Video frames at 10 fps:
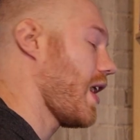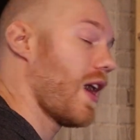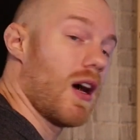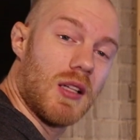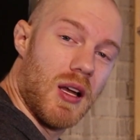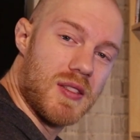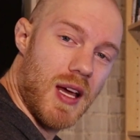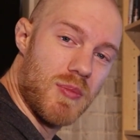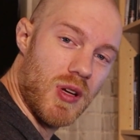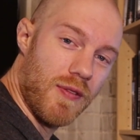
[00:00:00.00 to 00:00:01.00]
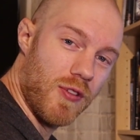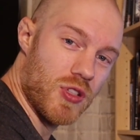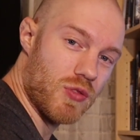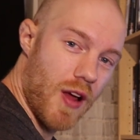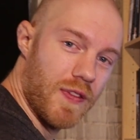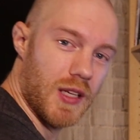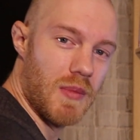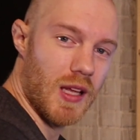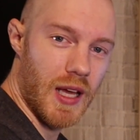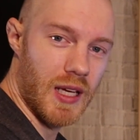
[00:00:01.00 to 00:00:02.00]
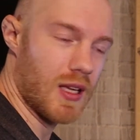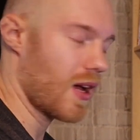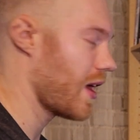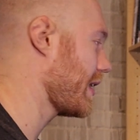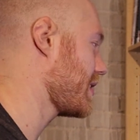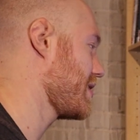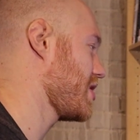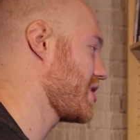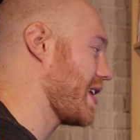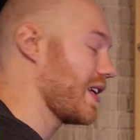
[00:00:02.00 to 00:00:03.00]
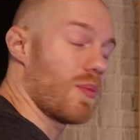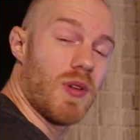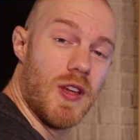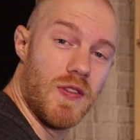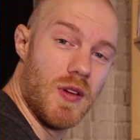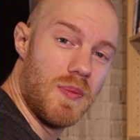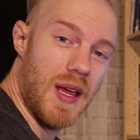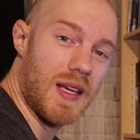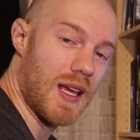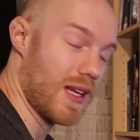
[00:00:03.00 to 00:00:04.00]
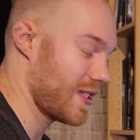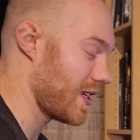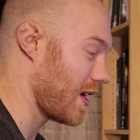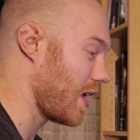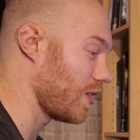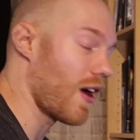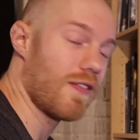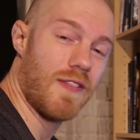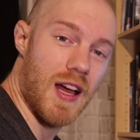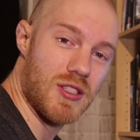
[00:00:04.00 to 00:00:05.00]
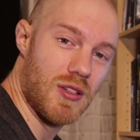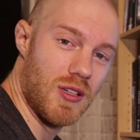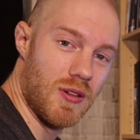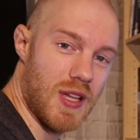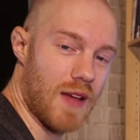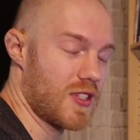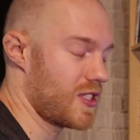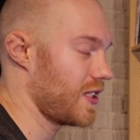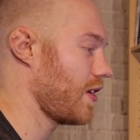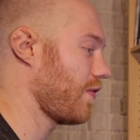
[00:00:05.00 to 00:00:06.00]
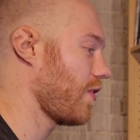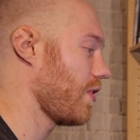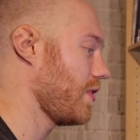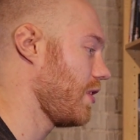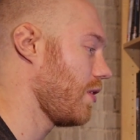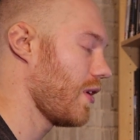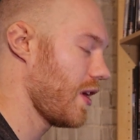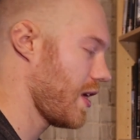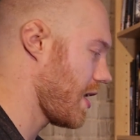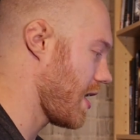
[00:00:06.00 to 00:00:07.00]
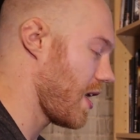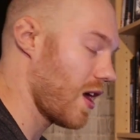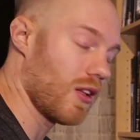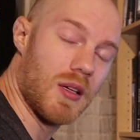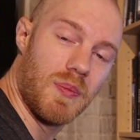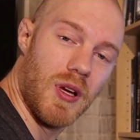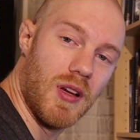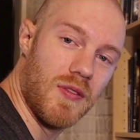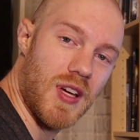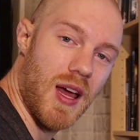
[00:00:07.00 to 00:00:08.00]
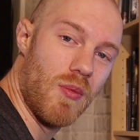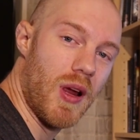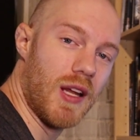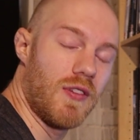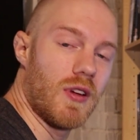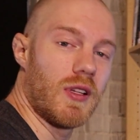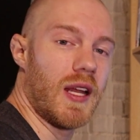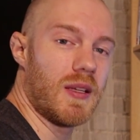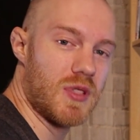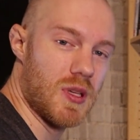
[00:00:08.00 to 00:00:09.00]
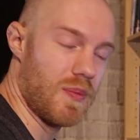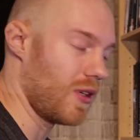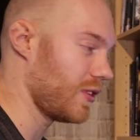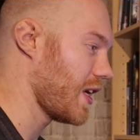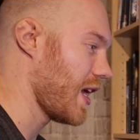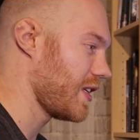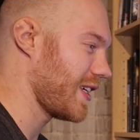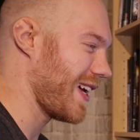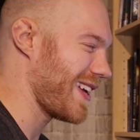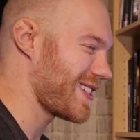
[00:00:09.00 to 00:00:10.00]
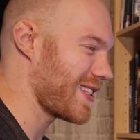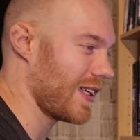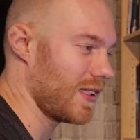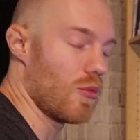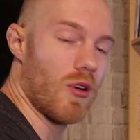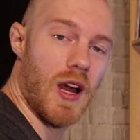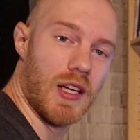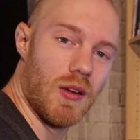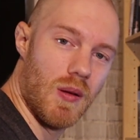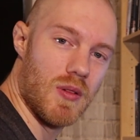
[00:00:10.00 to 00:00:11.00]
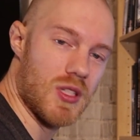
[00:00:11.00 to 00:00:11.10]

Uh, a lot of times when I'm first roughing in my lighting, I like to just set it to preview and bake. It's uh, a lot faster. You don't have to sit there for, you know, uh, a long period of time waiting for your lighting to build to get a slightly more accurate